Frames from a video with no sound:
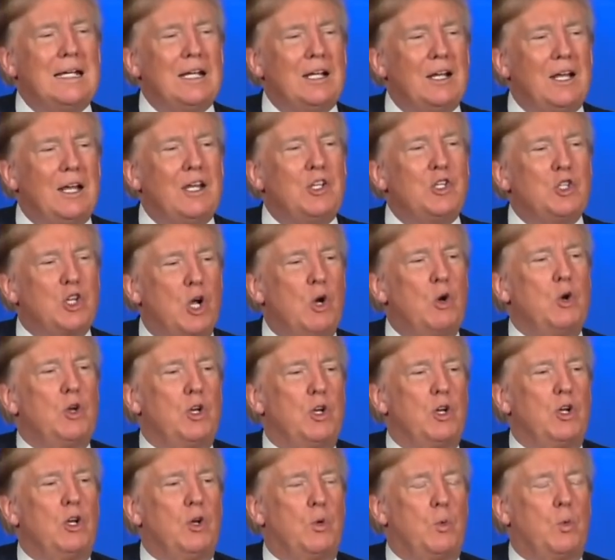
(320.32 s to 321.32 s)
It's going
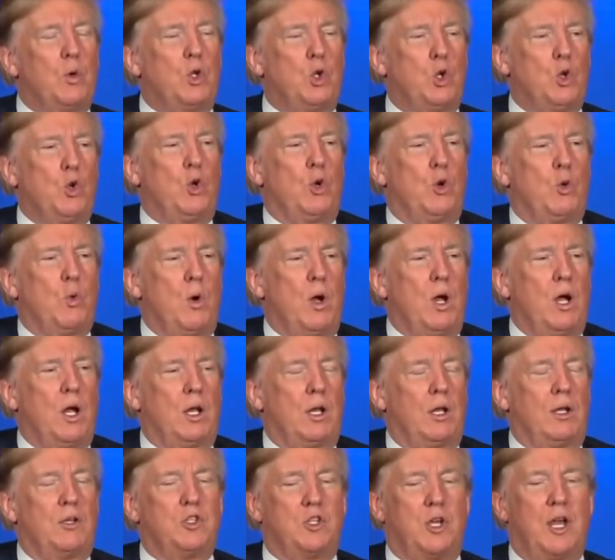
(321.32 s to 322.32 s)
good. We're doing well.
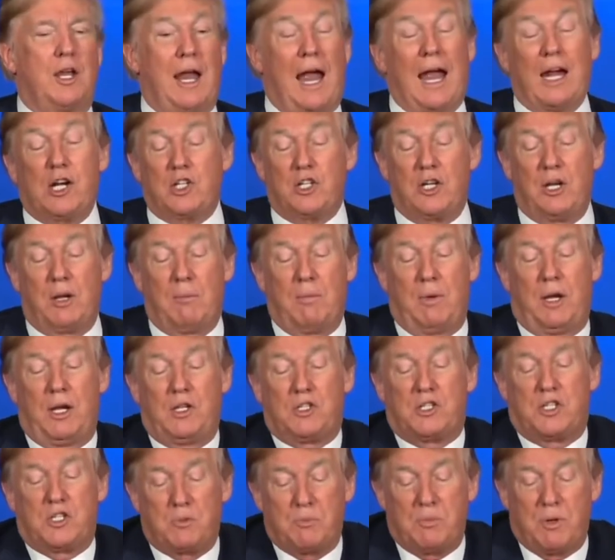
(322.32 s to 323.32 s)
It actually
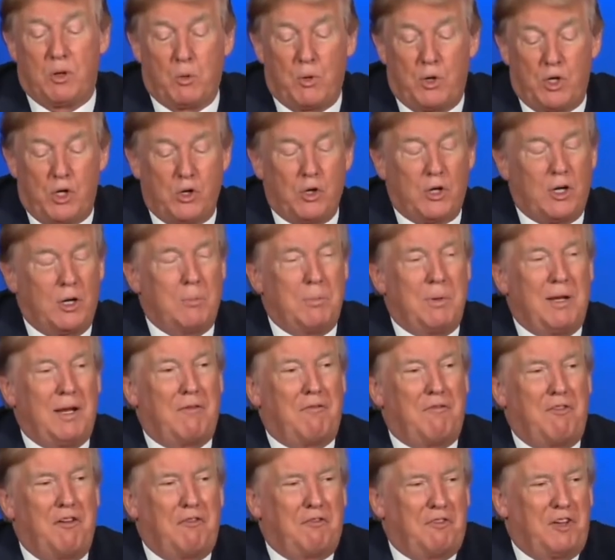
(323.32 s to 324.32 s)
amazes me when you can be at
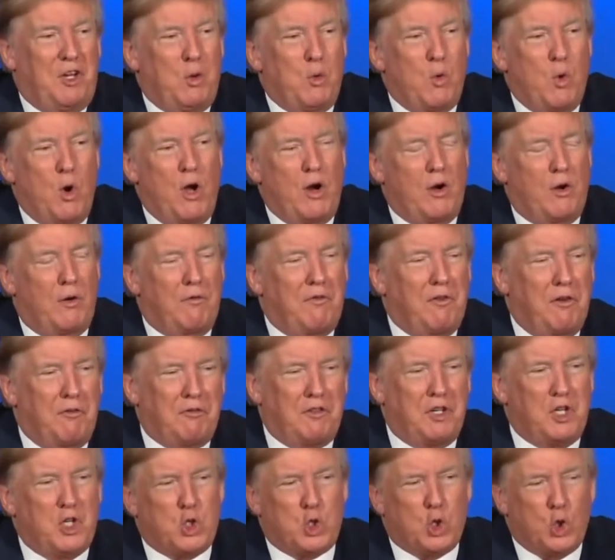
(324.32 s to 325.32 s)
51 or
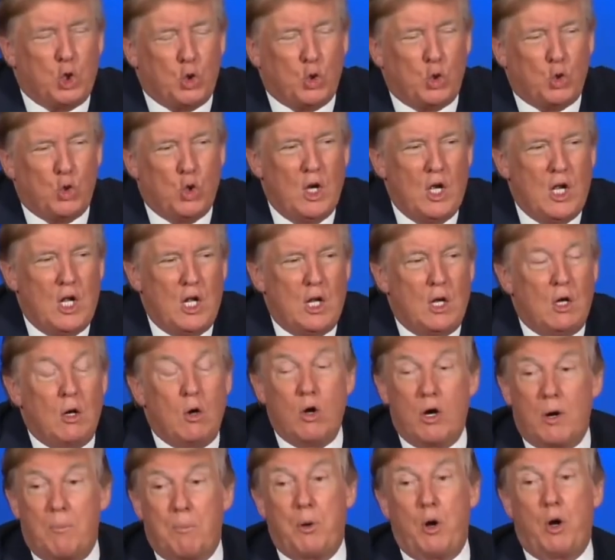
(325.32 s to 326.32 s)
52
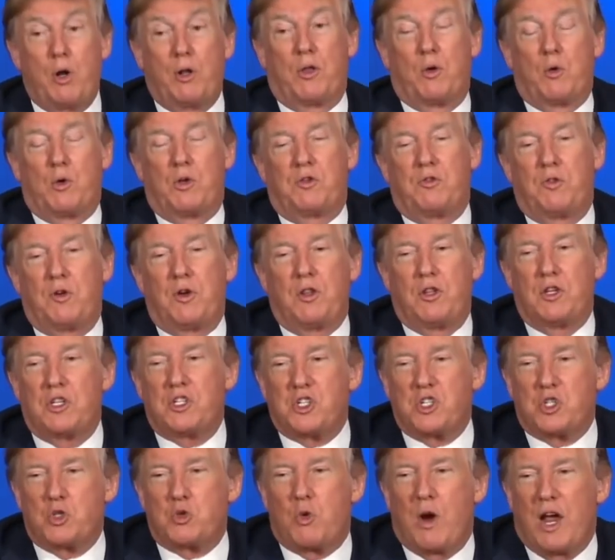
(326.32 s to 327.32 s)
on a poll that was
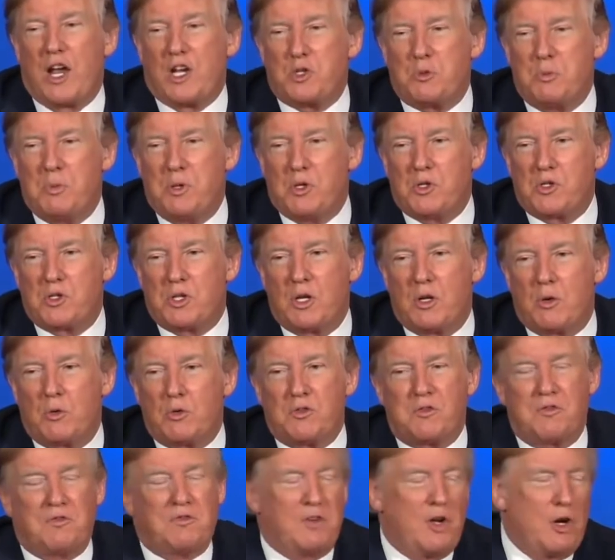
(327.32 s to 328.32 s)
this is Rasmussen. It
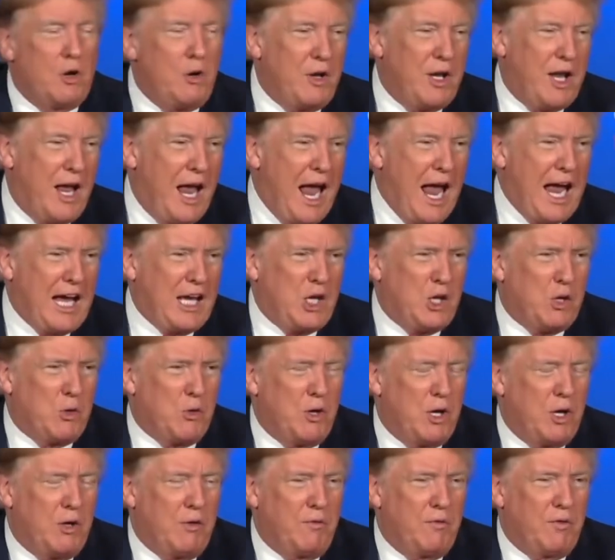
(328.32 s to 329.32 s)
was very
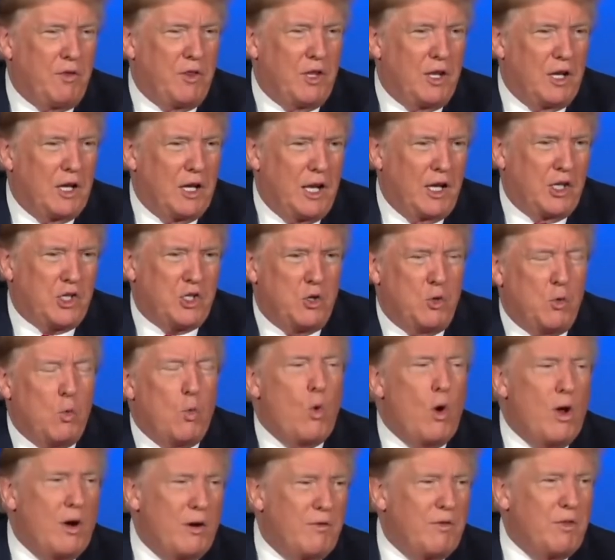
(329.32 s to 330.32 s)
accurate for the election,
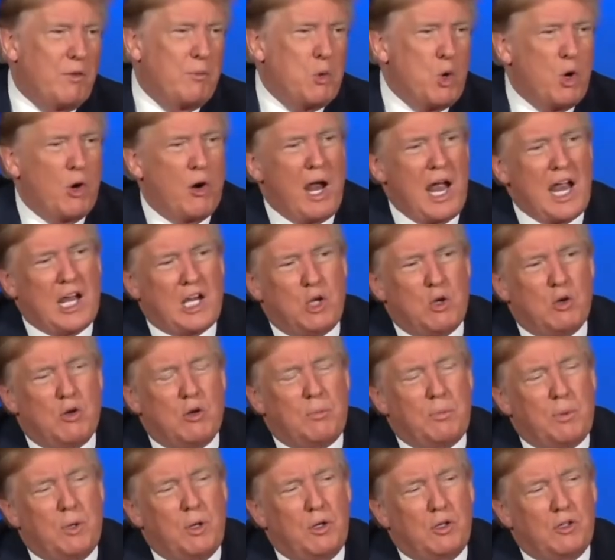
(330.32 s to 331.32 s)
one of the more accurate
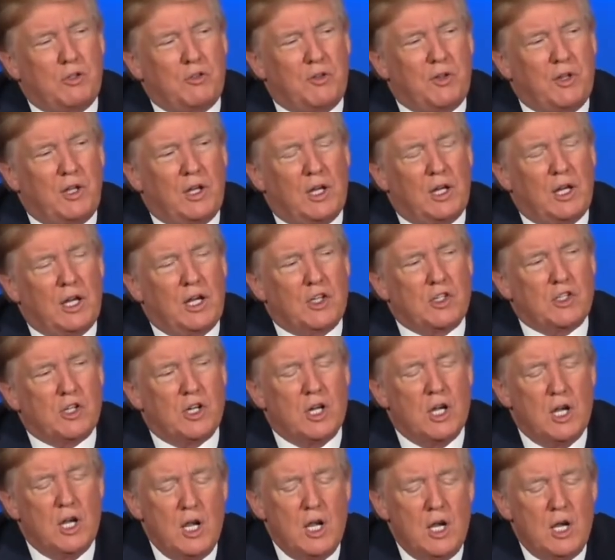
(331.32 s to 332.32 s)
polls for the election.
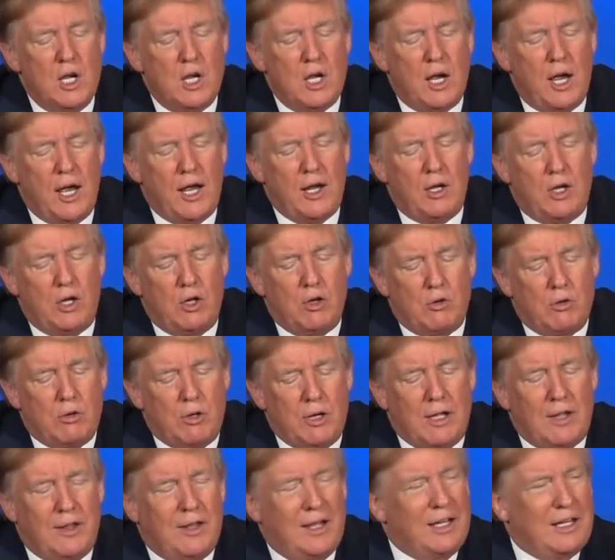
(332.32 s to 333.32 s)
And you're
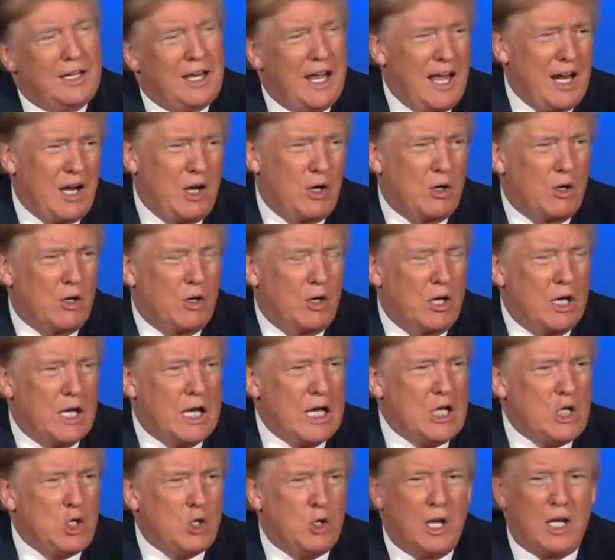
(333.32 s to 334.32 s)
in that category
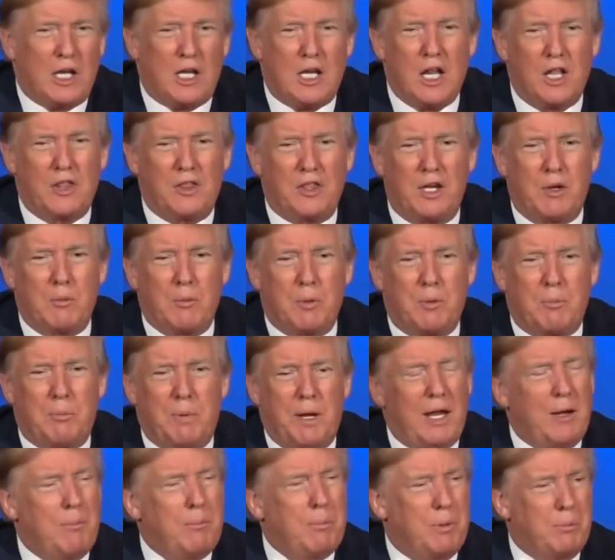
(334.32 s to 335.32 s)
and you get nothing but
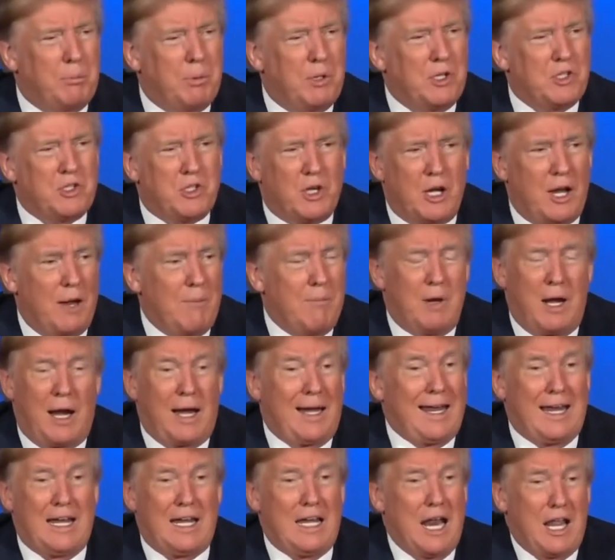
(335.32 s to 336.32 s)
bad publicity. I mean, I
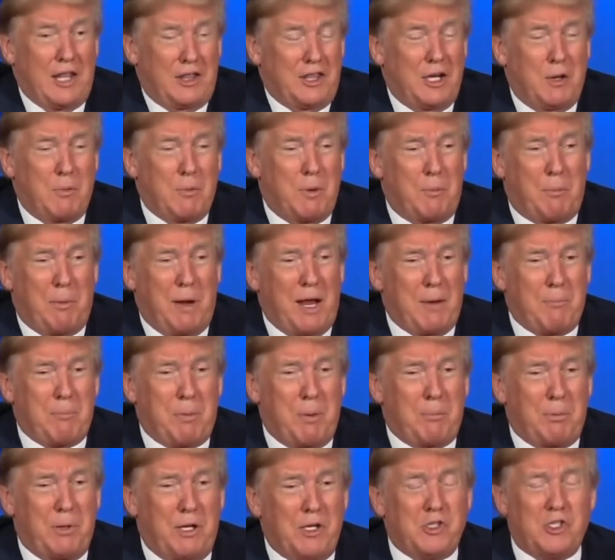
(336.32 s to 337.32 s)
get nothing but bad
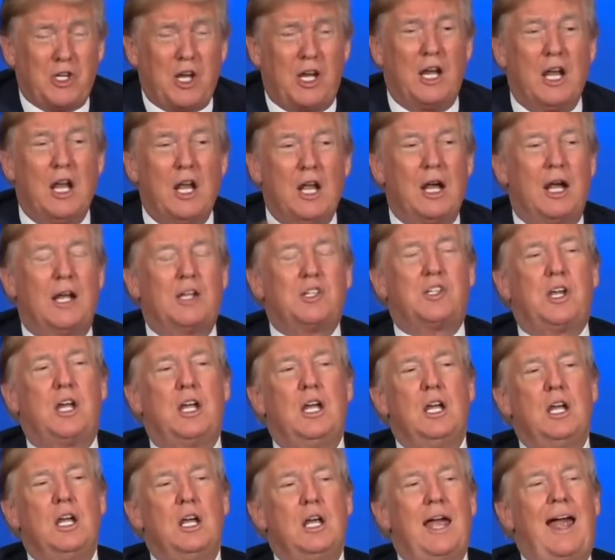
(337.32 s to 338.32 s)
publicity. I say,
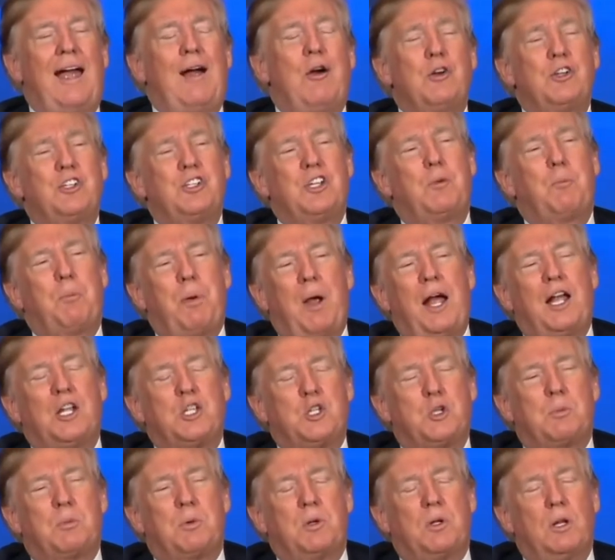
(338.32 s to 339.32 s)
how is it
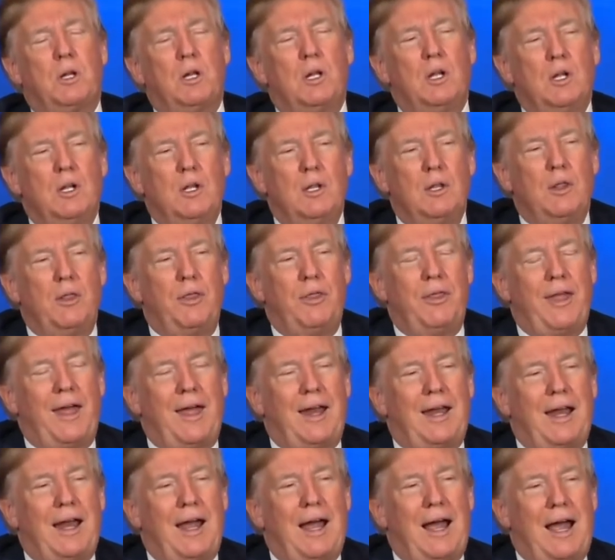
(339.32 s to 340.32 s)
possible
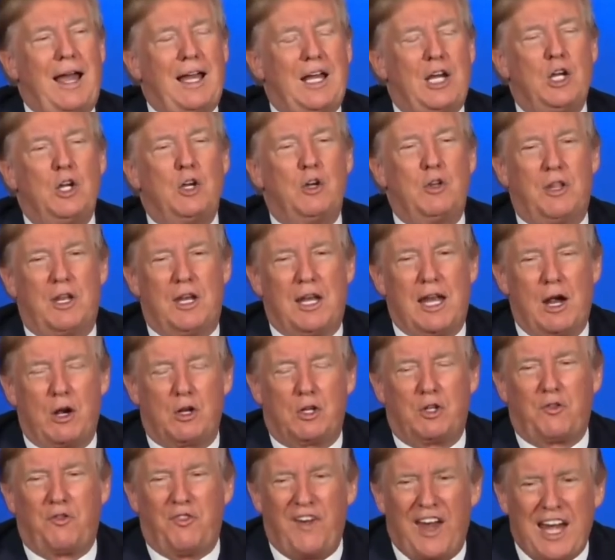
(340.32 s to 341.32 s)
that I can do that? Now,
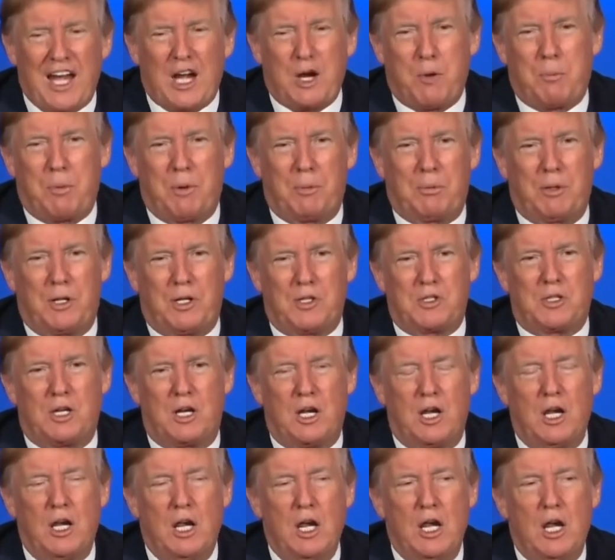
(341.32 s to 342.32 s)
it's fake
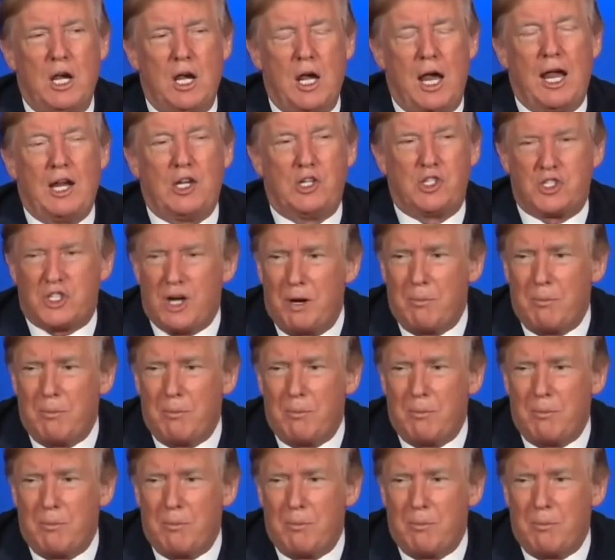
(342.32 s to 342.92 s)
publicity. And I